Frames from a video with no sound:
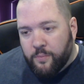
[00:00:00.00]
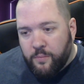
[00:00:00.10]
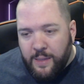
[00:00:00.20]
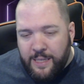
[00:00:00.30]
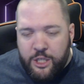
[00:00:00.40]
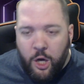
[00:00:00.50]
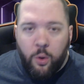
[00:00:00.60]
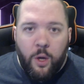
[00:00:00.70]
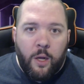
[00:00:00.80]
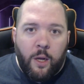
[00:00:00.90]

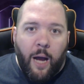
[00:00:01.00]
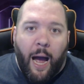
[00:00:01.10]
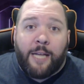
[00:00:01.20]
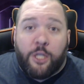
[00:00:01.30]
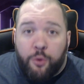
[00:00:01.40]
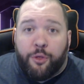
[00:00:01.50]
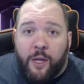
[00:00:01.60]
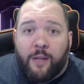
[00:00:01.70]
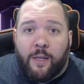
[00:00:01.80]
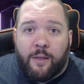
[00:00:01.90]
So I do
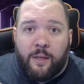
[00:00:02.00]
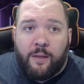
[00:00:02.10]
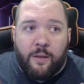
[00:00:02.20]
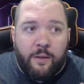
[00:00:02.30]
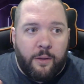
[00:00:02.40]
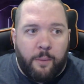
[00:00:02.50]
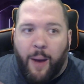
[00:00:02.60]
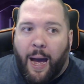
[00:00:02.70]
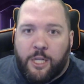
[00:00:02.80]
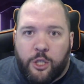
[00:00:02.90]
think that the
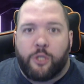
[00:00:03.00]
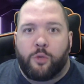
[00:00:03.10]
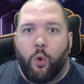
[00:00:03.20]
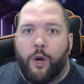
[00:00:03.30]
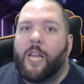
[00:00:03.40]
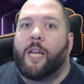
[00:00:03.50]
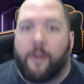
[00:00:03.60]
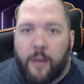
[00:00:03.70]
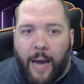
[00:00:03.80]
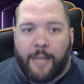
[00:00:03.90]
patches were
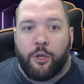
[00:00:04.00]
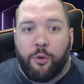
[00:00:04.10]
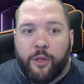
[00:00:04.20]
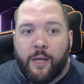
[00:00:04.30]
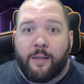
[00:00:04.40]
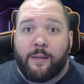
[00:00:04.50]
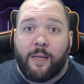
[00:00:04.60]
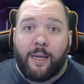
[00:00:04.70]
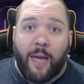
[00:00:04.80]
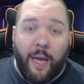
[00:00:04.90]
needed. I do think that the
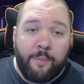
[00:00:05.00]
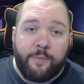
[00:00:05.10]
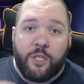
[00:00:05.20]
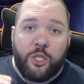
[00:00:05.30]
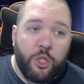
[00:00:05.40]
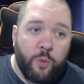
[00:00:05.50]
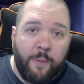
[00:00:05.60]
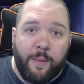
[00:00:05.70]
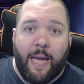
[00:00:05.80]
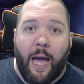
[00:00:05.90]
game's swing
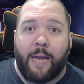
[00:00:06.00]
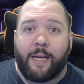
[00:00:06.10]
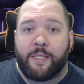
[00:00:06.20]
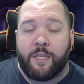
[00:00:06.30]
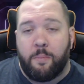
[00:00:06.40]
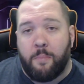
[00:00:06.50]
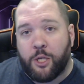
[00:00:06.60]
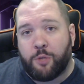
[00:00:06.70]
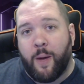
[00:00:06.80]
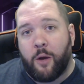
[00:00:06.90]
mechanic is in a
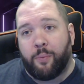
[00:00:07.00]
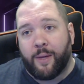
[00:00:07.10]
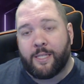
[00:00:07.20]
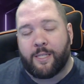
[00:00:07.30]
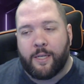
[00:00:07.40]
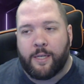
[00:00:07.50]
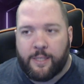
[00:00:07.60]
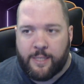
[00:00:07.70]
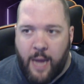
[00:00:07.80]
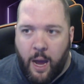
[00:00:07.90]
much better place than it
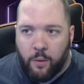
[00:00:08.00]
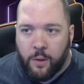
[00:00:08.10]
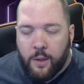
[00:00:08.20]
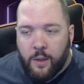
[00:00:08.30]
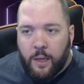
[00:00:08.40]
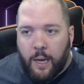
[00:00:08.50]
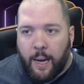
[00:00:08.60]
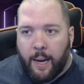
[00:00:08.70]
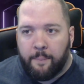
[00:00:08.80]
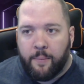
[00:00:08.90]
is now.
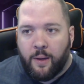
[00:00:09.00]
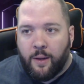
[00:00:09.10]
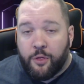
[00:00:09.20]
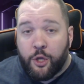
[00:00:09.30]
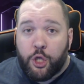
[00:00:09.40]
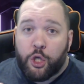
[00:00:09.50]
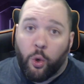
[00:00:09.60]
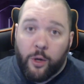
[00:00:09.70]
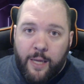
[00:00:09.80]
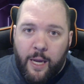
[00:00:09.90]
The
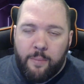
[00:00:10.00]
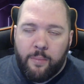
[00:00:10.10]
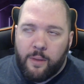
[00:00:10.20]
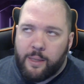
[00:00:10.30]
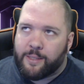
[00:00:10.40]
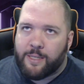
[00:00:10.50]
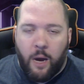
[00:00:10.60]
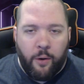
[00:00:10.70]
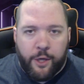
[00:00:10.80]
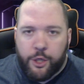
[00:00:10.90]
short game is
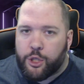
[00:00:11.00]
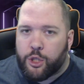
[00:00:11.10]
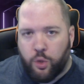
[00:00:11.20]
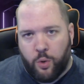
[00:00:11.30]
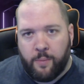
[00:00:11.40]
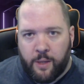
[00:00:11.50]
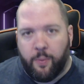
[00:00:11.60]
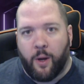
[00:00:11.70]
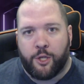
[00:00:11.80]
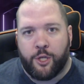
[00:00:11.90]
now extremely
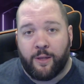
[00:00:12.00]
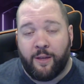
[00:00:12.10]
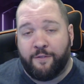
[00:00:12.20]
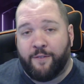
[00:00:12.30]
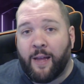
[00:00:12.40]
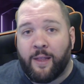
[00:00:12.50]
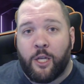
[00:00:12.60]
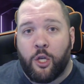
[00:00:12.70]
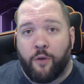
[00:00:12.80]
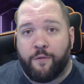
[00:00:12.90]
punishing. They finally
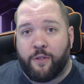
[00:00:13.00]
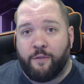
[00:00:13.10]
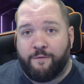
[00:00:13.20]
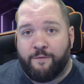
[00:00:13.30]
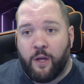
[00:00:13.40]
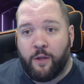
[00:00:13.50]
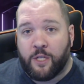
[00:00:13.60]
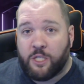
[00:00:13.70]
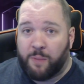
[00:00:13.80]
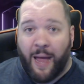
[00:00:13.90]
nerfed the
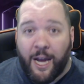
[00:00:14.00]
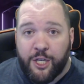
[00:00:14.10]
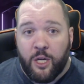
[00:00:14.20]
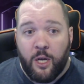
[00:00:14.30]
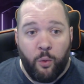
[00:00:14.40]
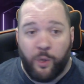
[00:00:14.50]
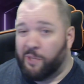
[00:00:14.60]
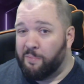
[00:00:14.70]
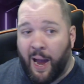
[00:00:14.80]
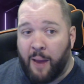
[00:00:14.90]
splash, which
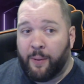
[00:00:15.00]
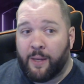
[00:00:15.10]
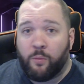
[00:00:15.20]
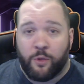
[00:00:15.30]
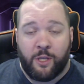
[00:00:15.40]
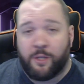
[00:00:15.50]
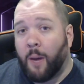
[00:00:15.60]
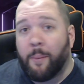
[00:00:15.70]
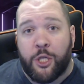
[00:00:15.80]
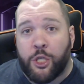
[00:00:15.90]
in my opinion was the
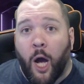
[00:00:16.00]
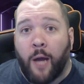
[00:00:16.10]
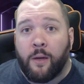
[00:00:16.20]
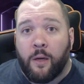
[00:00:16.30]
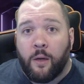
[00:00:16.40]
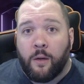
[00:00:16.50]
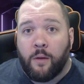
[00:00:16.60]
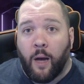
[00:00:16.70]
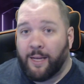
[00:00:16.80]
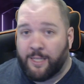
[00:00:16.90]
dumbest shot
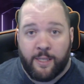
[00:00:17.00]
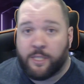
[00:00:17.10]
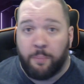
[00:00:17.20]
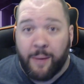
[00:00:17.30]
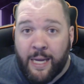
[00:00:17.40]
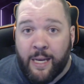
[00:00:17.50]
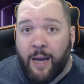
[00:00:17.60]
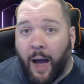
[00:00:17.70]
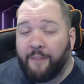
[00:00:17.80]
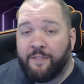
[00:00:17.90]
since the beginning.
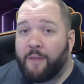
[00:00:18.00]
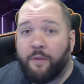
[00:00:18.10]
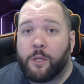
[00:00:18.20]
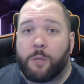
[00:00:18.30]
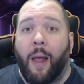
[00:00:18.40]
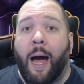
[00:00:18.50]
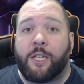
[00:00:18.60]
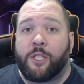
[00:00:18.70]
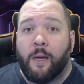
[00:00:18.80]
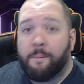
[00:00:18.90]
I've never
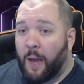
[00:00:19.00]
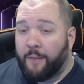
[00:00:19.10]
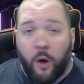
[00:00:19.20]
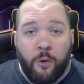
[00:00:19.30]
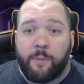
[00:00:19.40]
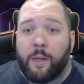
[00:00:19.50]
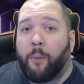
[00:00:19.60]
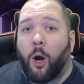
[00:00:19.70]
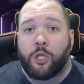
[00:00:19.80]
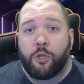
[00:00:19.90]
splashed. I've always been a
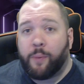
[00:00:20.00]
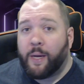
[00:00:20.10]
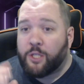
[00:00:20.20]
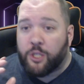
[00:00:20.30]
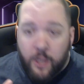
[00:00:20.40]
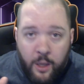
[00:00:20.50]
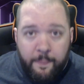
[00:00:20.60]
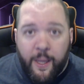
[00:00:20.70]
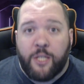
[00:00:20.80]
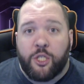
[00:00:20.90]
partial pitch
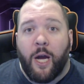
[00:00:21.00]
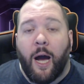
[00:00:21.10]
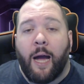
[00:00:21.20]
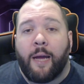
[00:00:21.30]
guy.